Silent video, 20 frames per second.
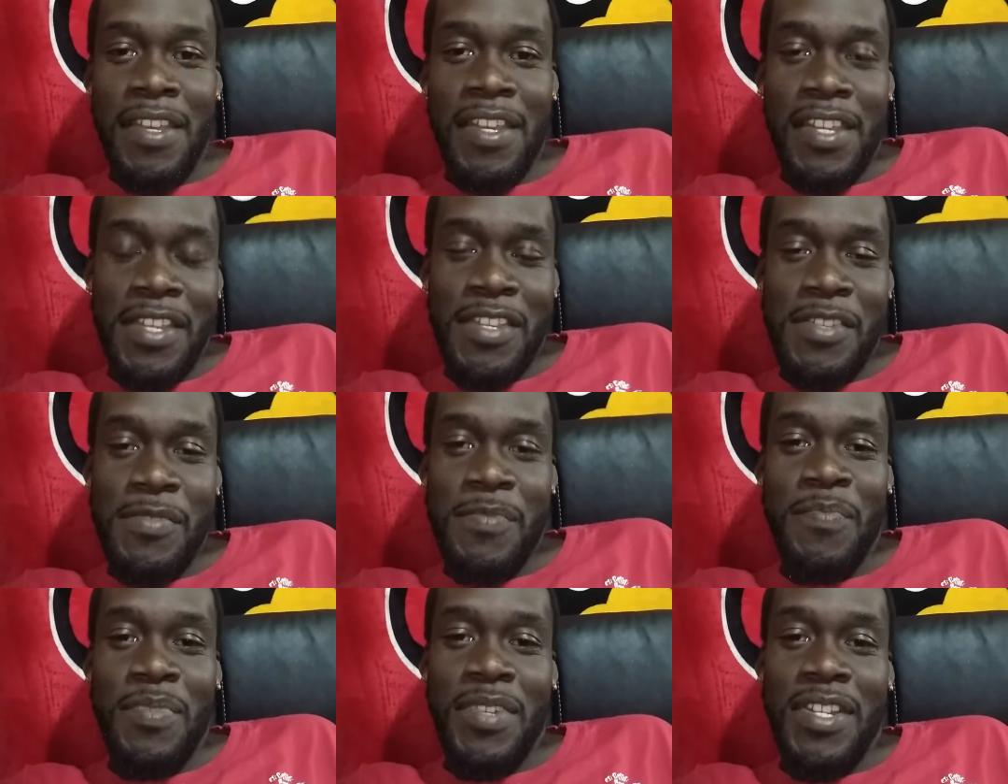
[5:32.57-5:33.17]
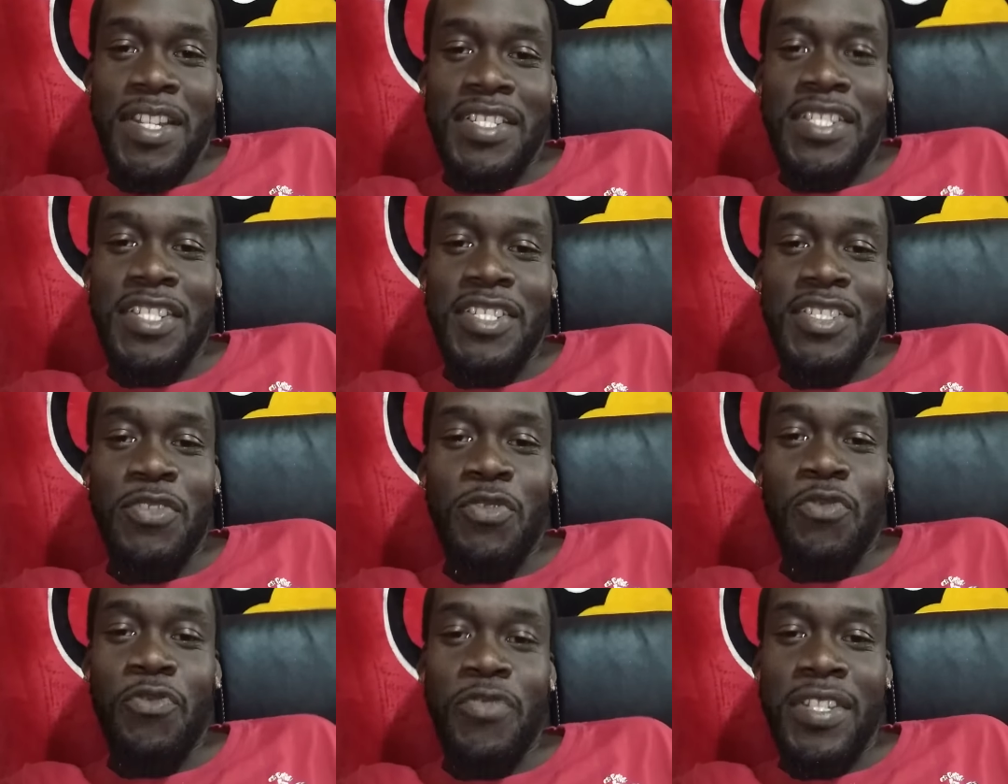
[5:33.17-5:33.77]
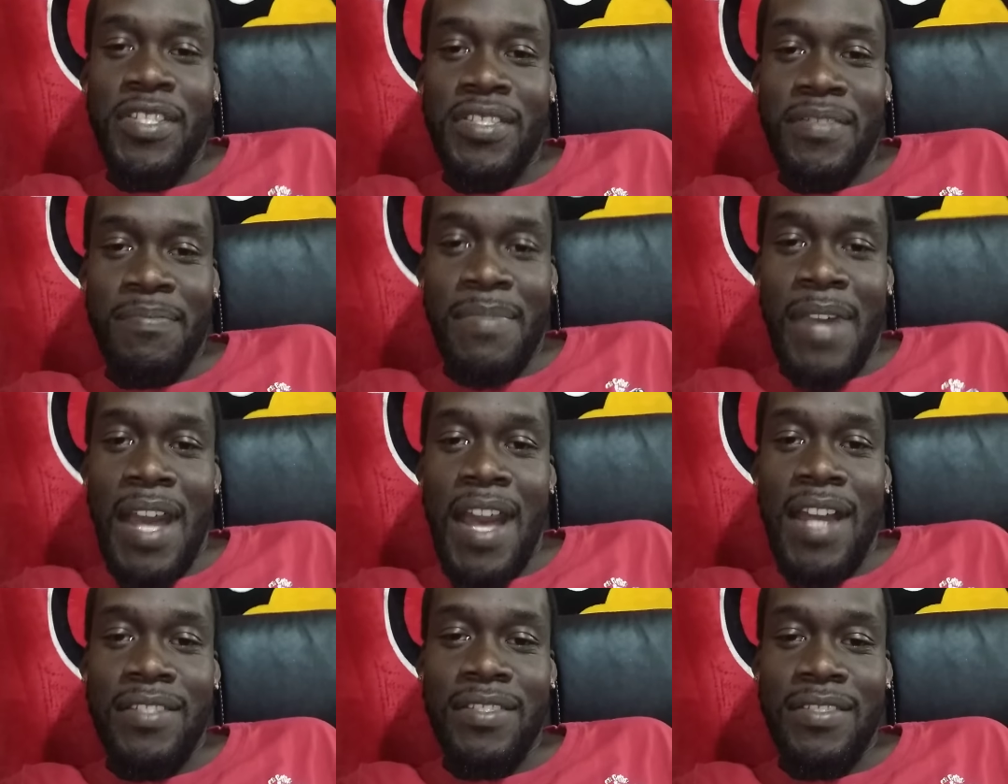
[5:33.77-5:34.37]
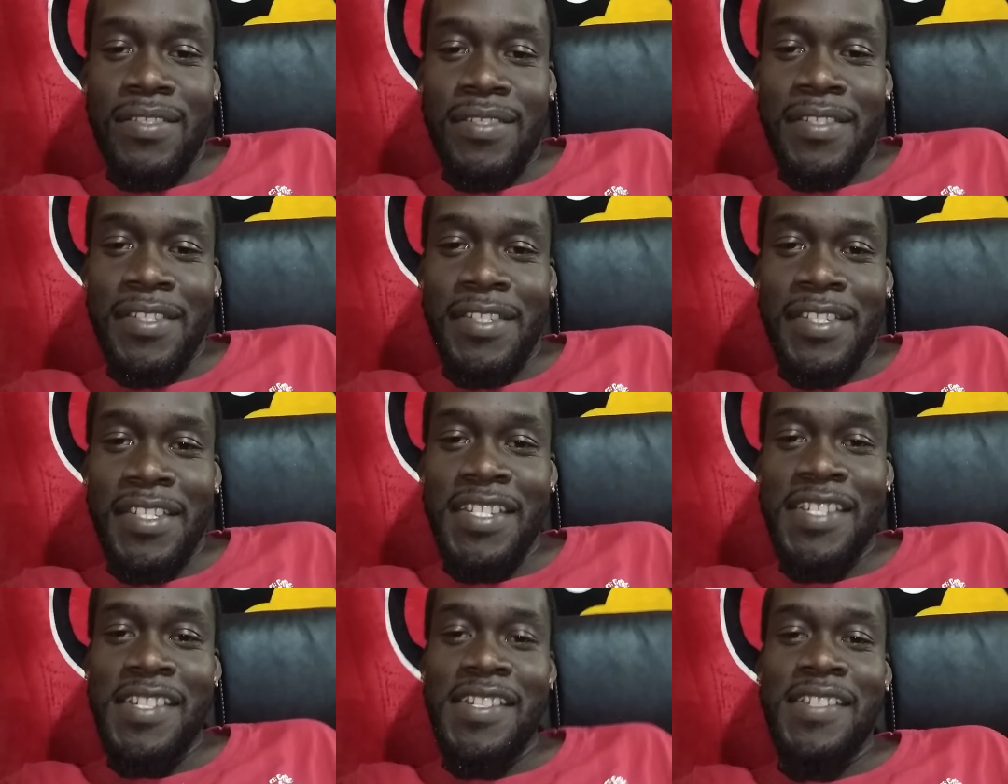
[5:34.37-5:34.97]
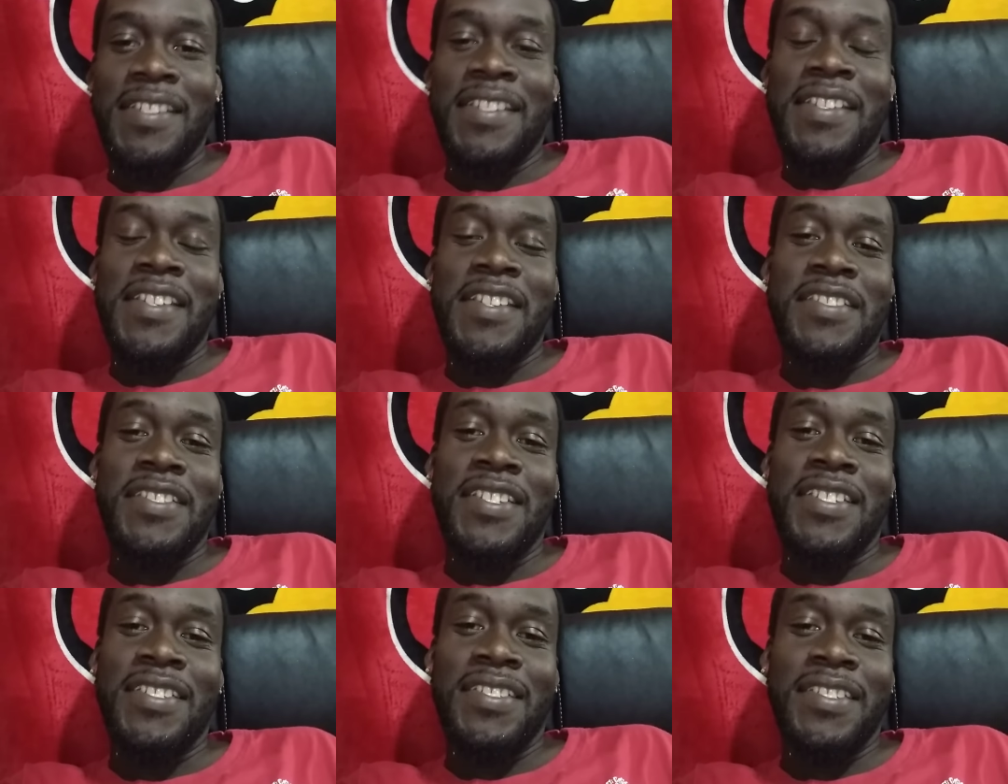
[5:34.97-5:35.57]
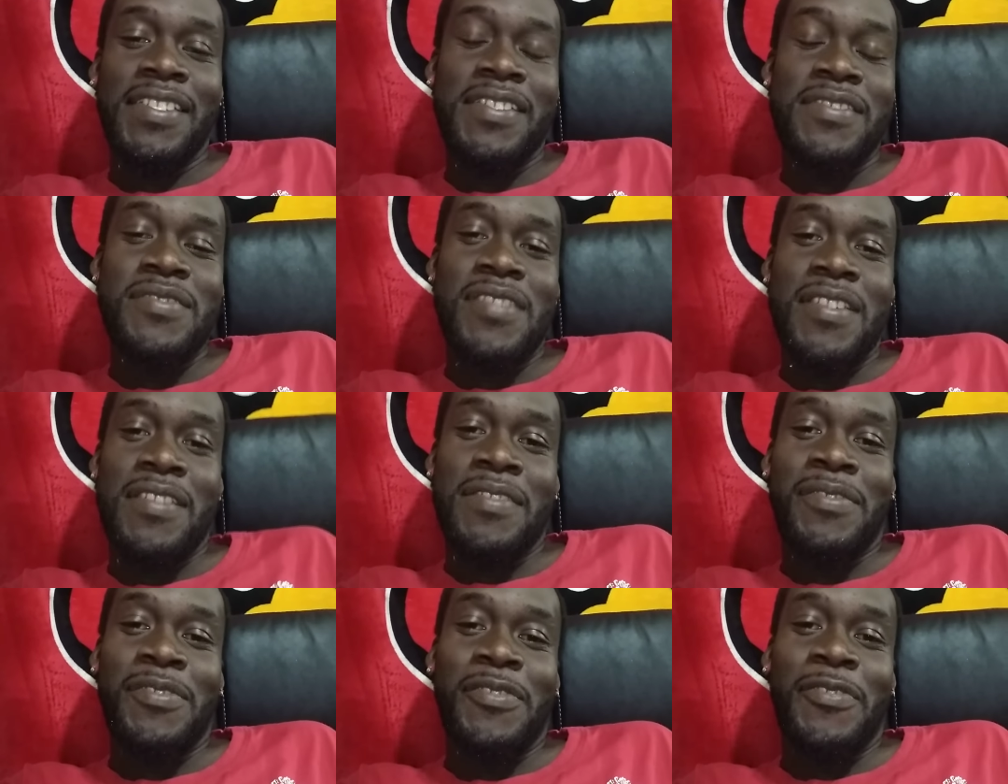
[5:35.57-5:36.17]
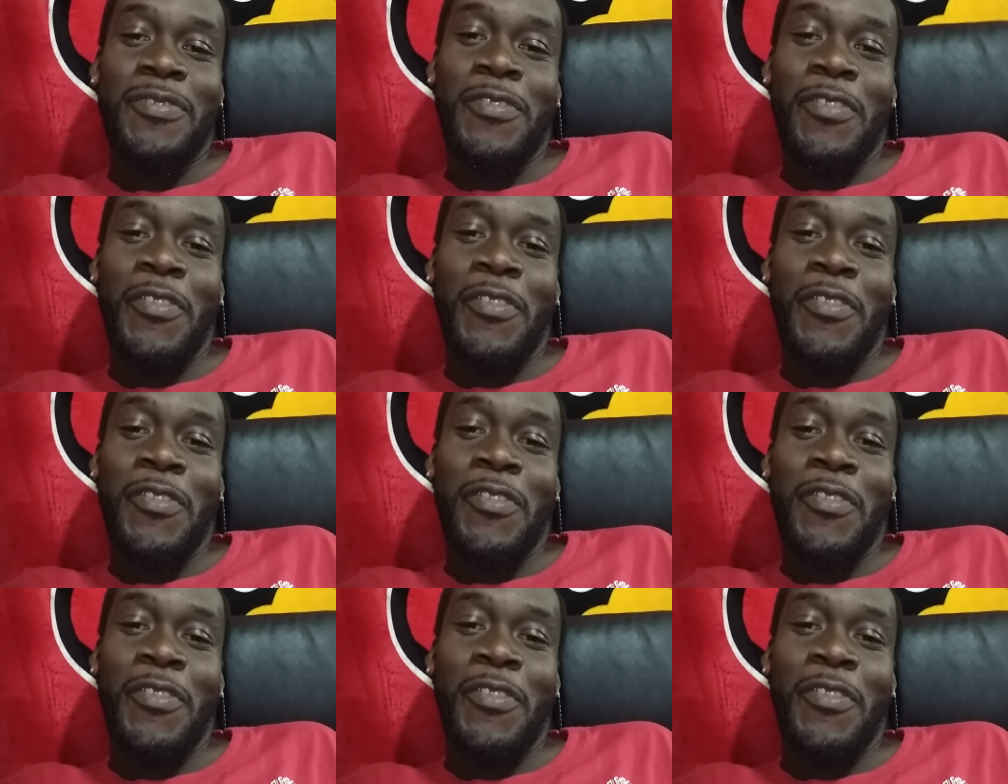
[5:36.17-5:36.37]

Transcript: even because he's a rich boxer, he and his you know